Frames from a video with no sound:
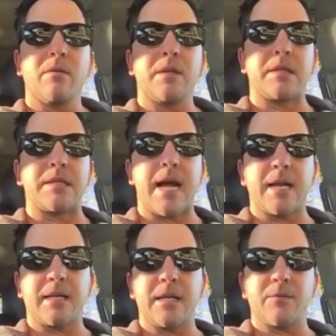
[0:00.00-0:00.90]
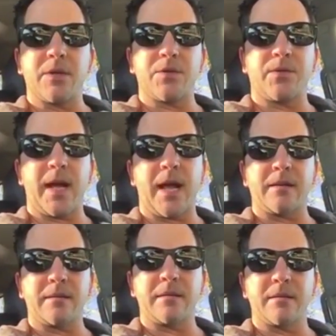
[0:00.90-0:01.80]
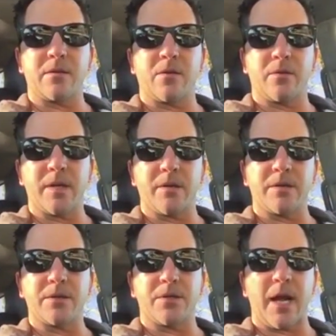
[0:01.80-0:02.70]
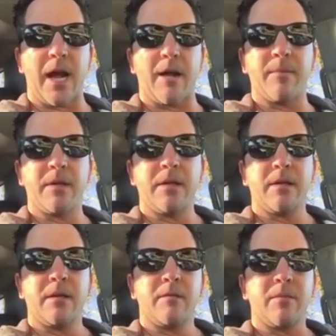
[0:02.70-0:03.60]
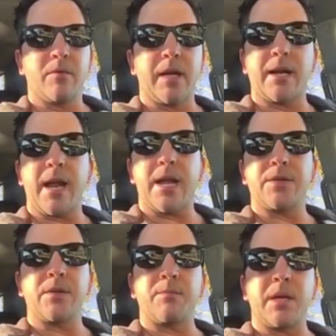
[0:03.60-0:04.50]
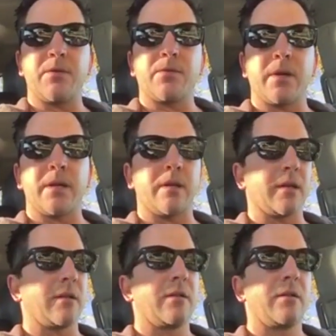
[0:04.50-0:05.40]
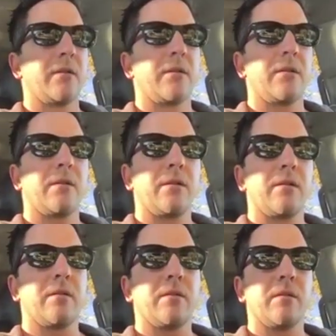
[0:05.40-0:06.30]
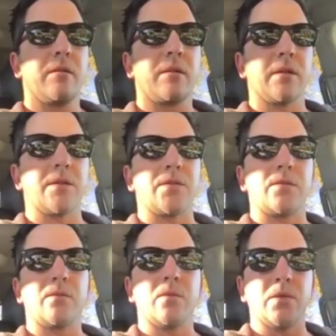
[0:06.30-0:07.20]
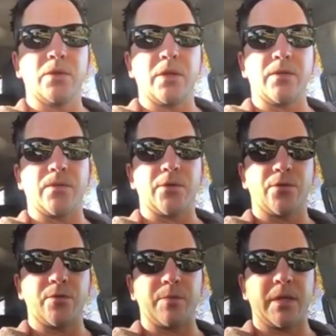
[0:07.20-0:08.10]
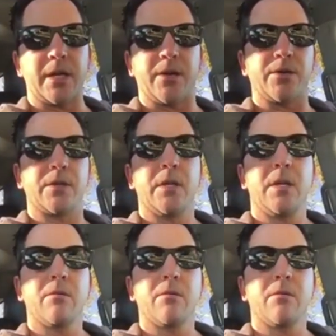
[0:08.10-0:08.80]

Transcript: This is not a get rich fast. This is a career. It's a job. But we're not going to ask you to pay for anything, because we're looking for true players.